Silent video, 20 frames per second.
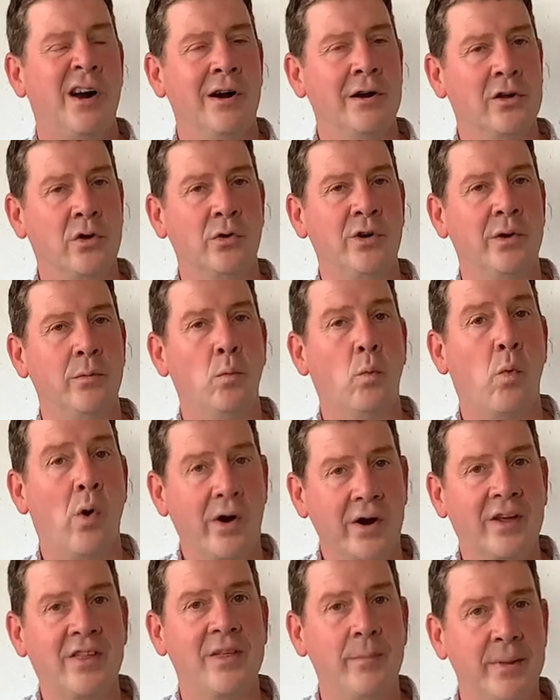are going to
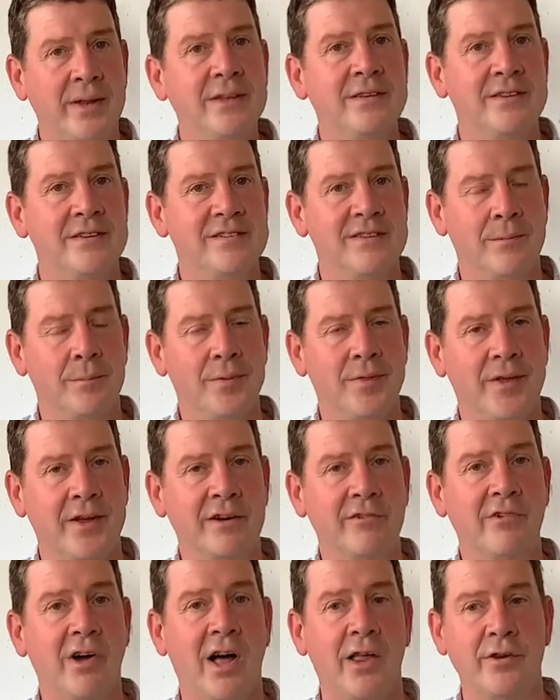work them into
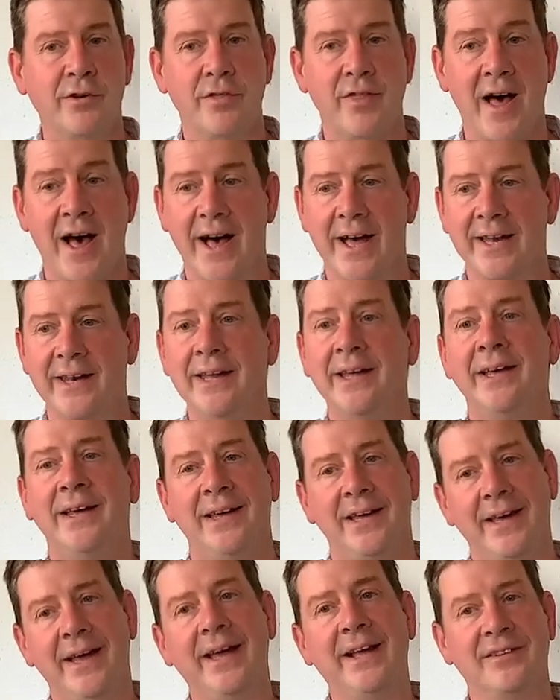something rather than
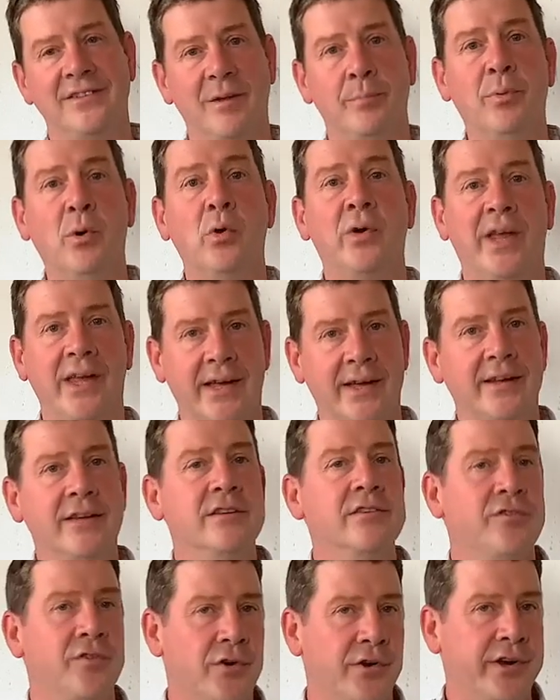it's a bouquet and
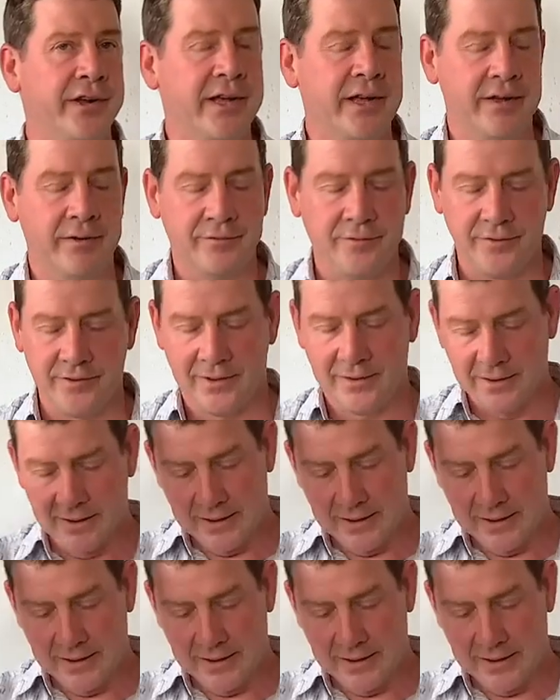it's for a gift.